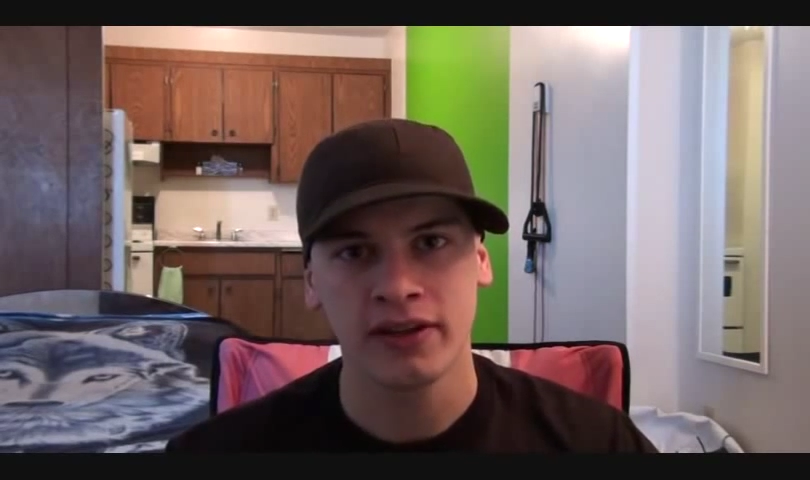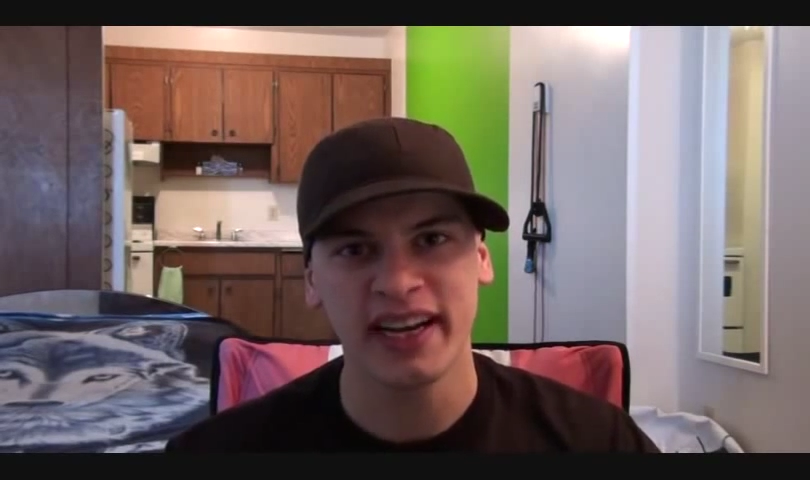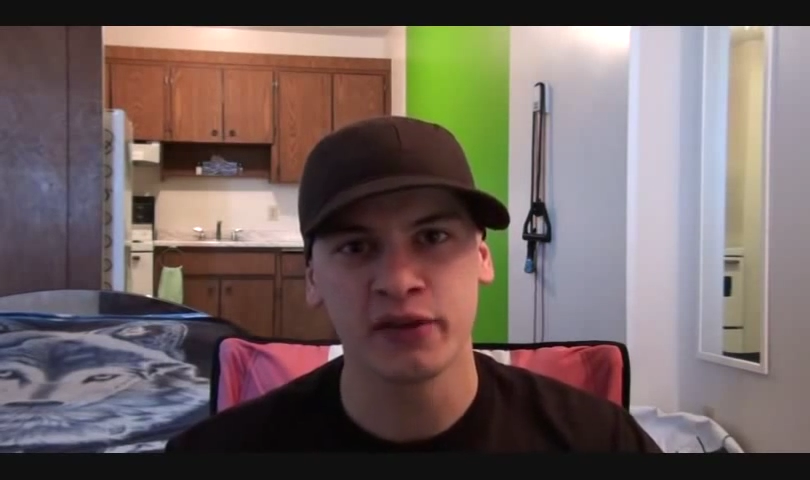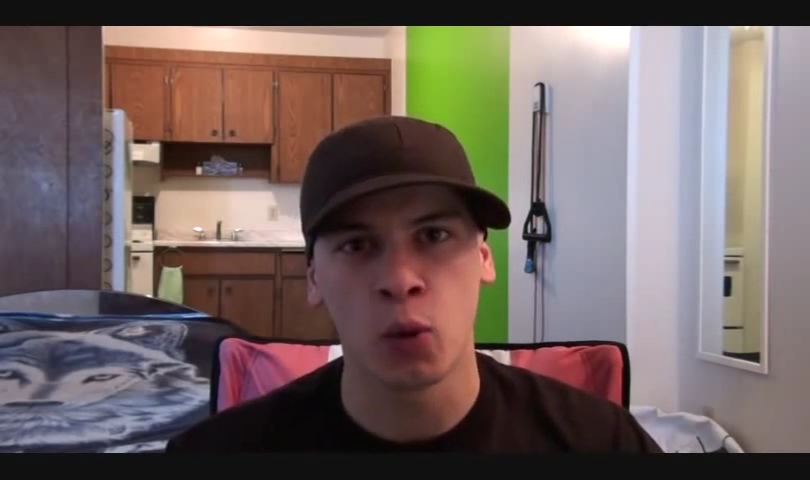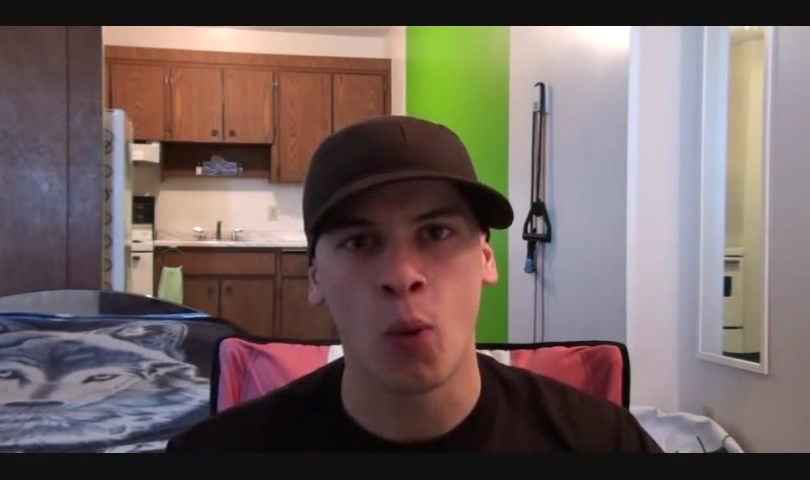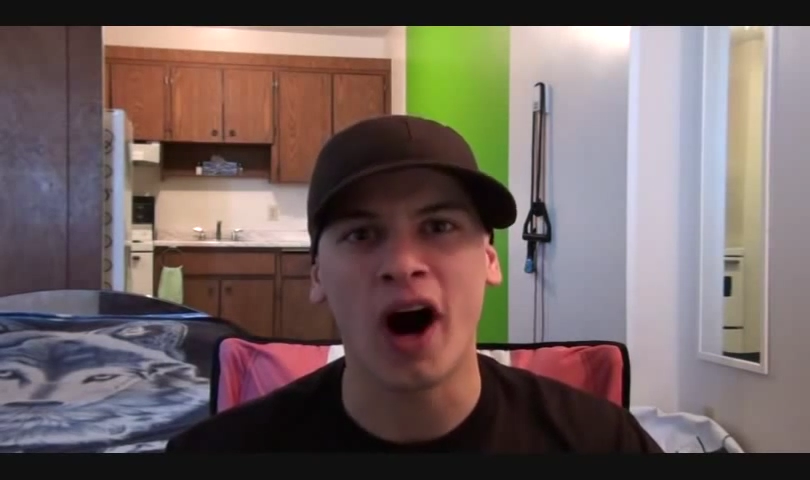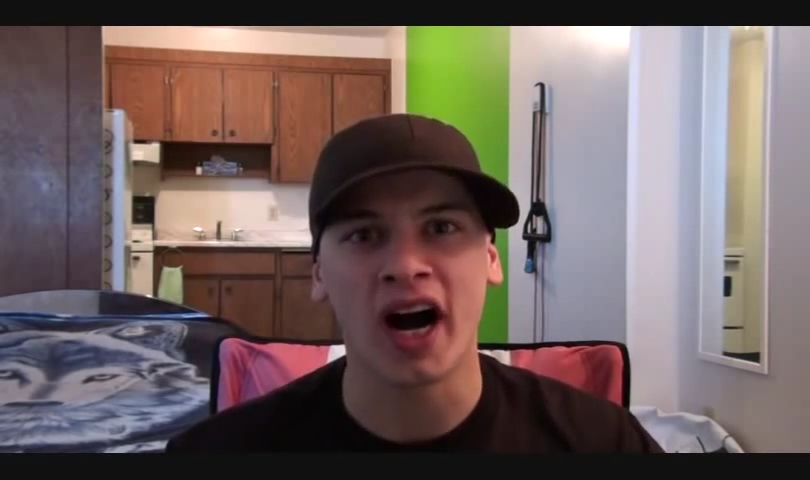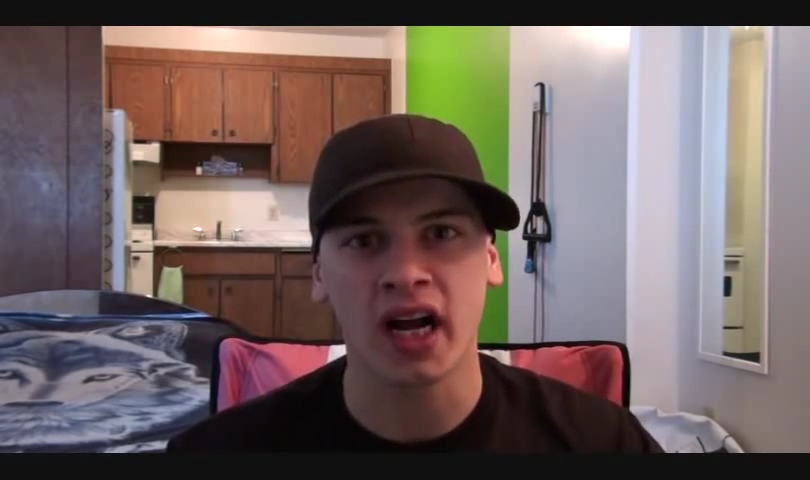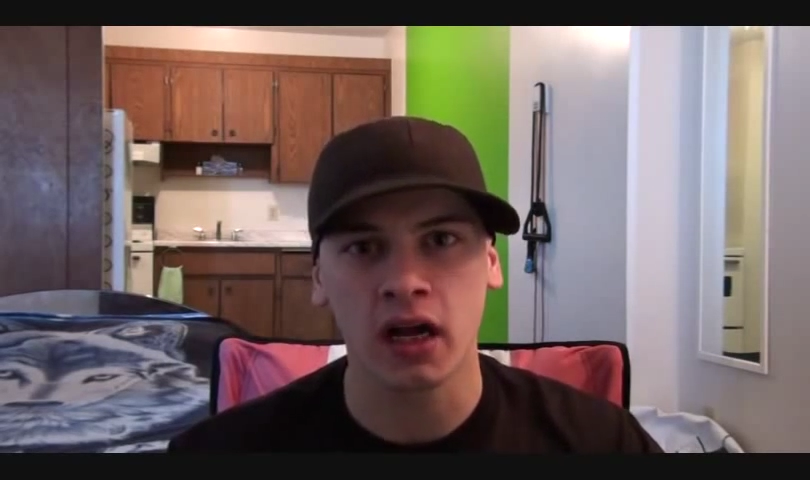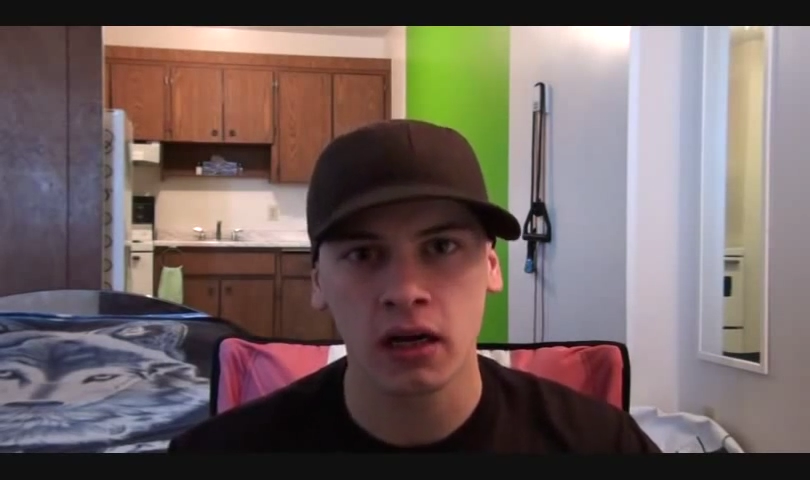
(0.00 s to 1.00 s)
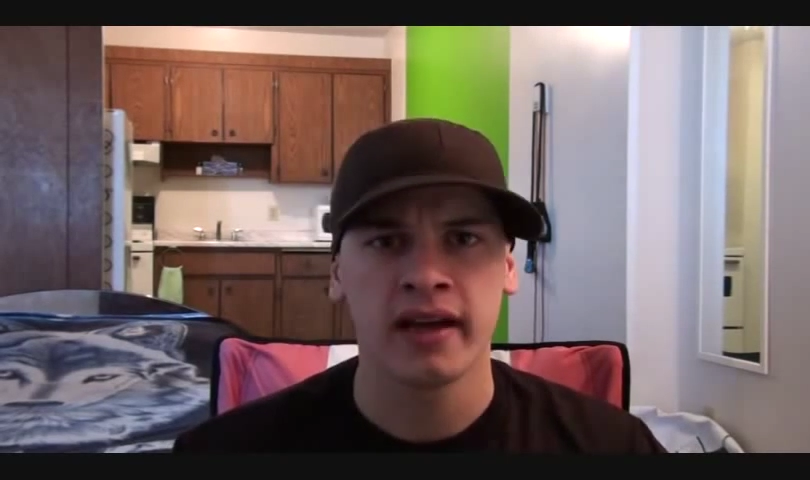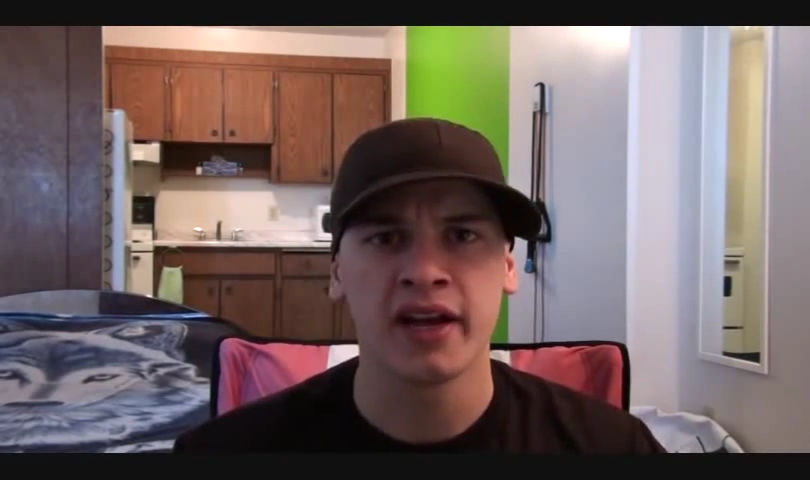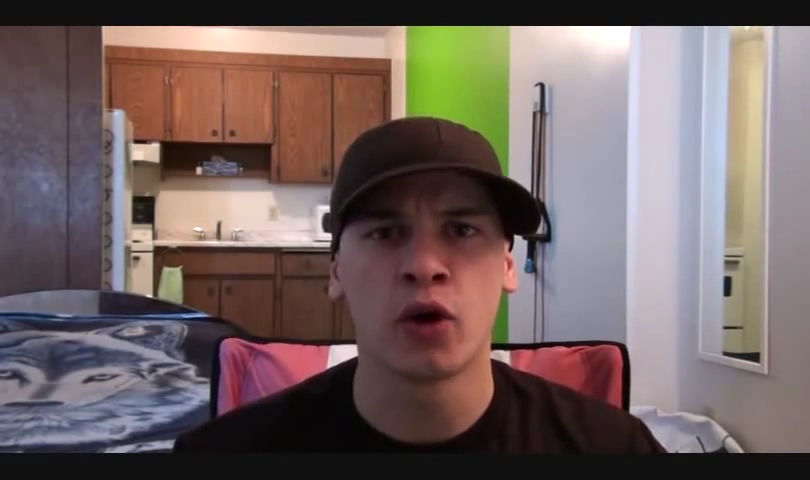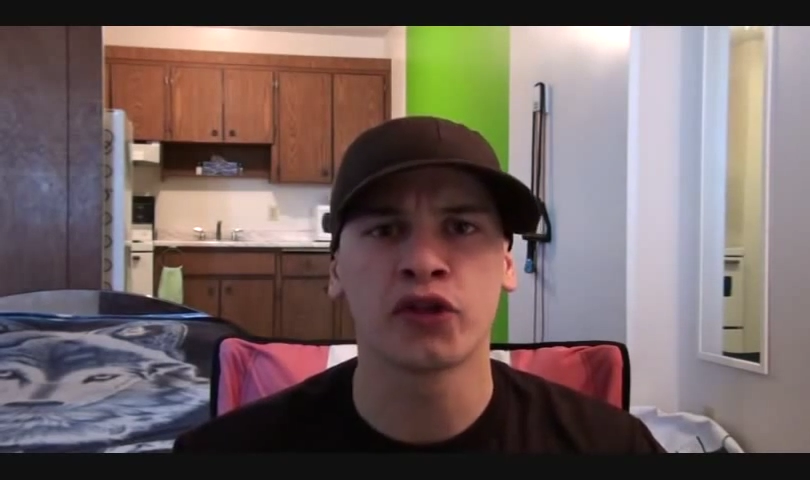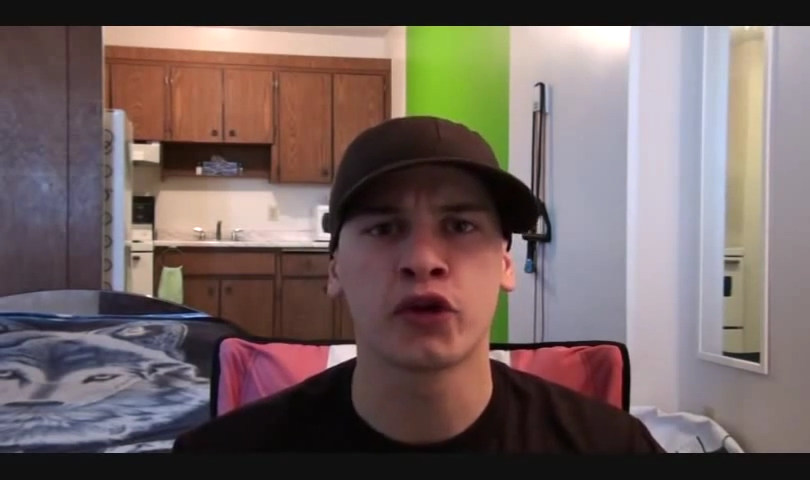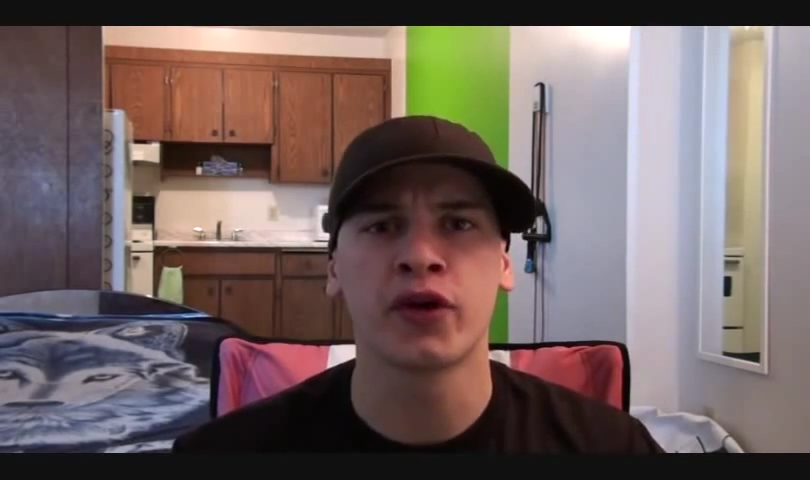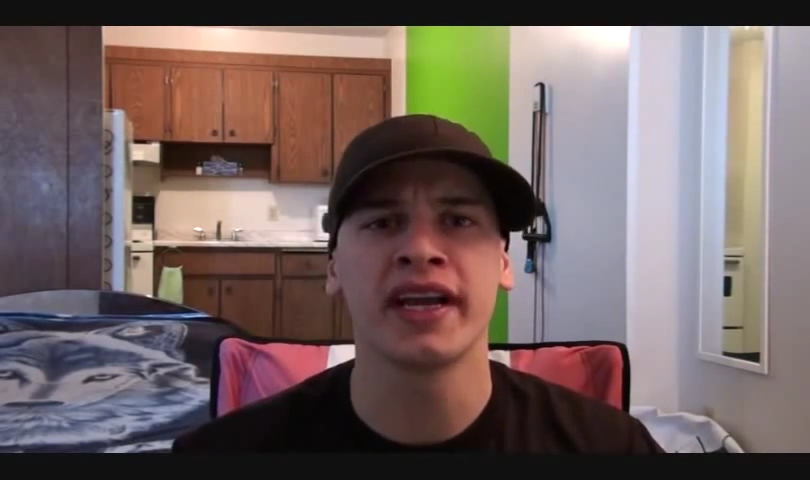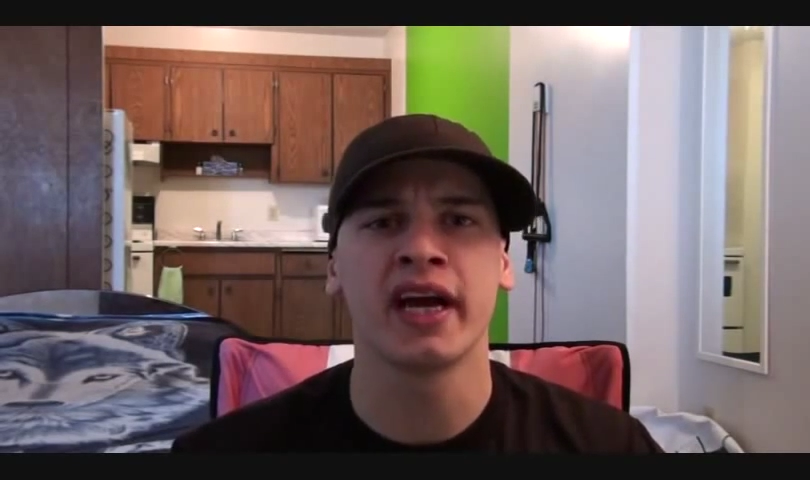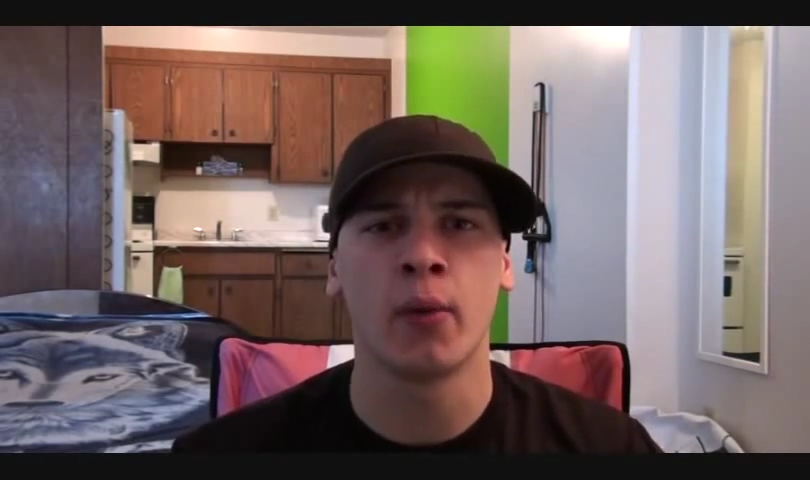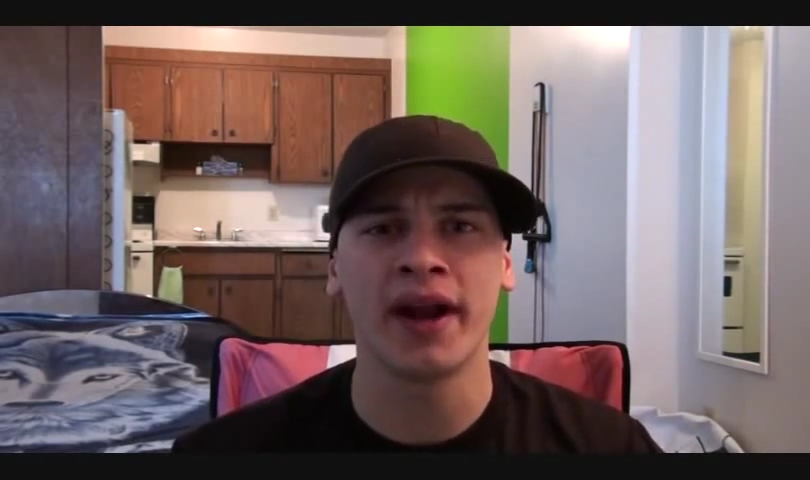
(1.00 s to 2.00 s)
Not even a walk. Hey North Korea,